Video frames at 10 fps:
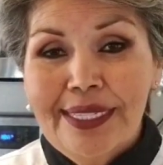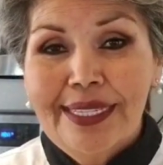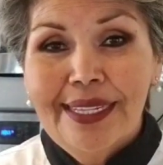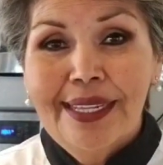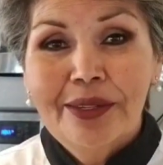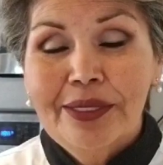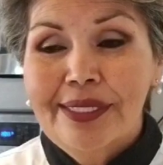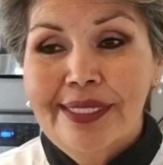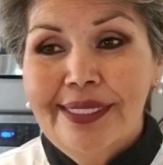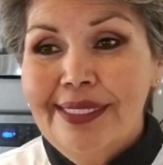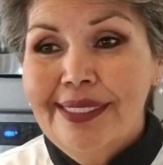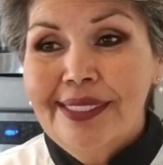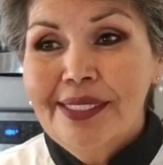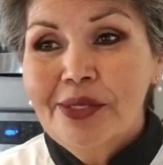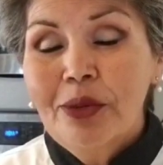And there's
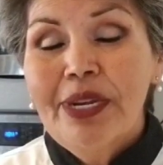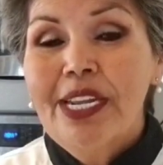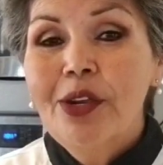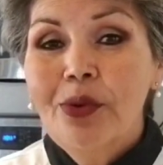so many